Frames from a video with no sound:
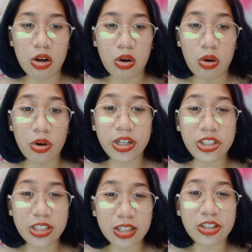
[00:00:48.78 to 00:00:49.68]
or the
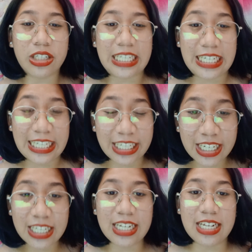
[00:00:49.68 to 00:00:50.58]
children
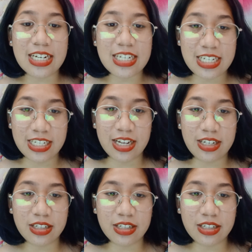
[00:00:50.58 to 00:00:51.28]
really needed.